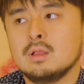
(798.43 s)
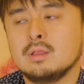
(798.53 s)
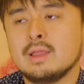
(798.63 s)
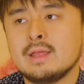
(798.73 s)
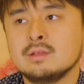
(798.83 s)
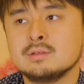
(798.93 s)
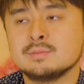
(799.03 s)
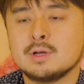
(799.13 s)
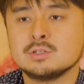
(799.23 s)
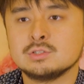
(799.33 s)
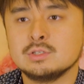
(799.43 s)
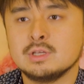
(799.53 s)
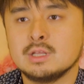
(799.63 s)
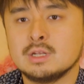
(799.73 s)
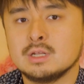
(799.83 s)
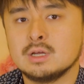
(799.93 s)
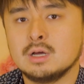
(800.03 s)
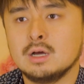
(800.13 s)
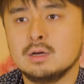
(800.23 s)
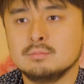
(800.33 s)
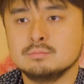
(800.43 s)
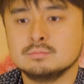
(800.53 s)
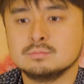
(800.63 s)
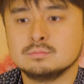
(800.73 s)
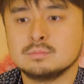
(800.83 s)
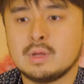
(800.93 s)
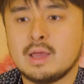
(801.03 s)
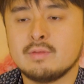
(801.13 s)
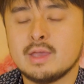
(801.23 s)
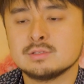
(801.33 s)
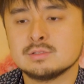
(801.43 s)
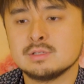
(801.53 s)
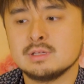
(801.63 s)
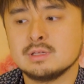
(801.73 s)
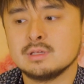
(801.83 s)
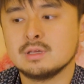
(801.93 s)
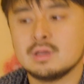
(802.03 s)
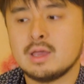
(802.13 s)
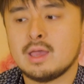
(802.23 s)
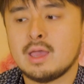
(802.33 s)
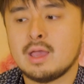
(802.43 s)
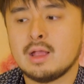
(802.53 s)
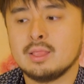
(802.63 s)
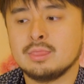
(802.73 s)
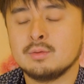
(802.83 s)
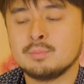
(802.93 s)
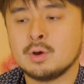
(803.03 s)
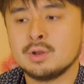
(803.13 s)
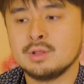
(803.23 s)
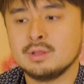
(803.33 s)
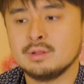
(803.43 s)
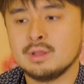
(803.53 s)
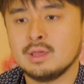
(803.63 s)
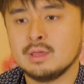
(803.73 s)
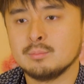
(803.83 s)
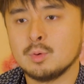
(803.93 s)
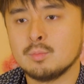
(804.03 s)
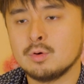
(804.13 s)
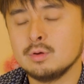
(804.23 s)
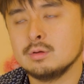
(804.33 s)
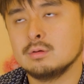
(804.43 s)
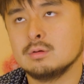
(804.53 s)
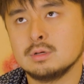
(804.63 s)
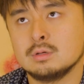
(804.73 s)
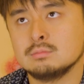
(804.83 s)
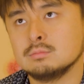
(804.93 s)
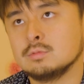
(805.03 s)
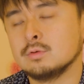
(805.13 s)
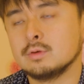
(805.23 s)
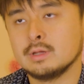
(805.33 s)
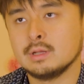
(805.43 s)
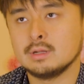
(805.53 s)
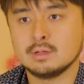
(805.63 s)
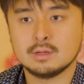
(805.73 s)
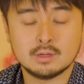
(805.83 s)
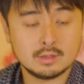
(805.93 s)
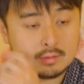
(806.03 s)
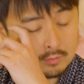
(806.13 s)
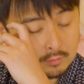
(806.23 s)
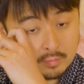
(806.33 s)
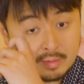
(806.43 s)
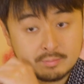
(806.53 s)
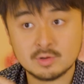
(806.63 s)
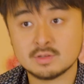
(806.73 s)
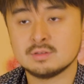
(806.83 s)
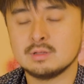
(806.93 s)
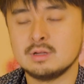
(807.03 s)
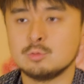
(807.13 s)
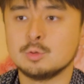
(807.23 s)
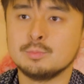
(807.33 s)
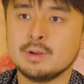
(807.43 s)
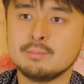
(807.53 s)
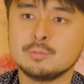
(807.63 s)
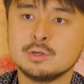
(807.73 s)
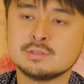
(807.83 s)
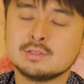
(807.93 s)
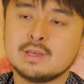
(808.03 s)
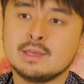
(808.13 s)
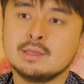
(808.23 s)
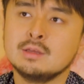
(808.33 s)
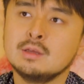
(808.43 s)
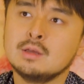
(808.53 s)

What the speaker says: the Atlanta spa shooting, I've actually took part in a memorial for it, a remembrance day